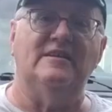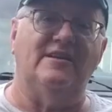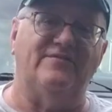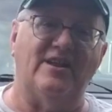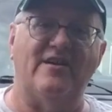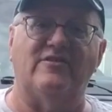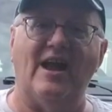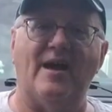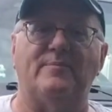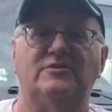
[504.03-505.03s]
If that ever
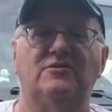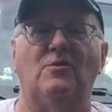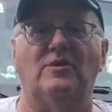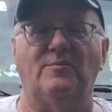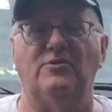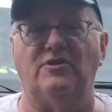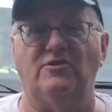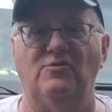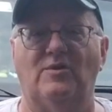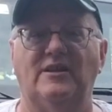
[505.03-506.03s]
happens though, when you put the
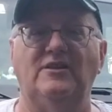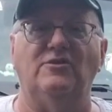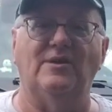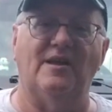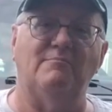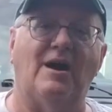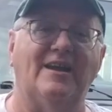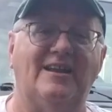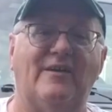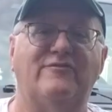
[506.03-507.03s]
new one in, you can buy
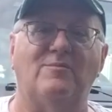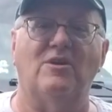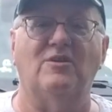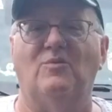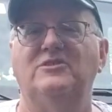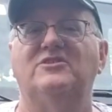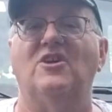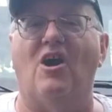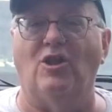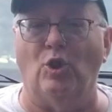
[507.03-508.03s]
an aftermarket one that's
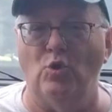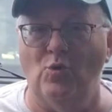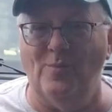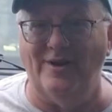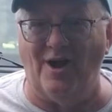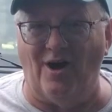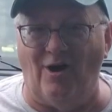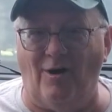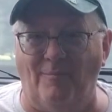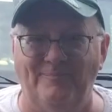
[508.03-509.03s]
all
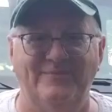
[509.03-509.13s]
aluminum.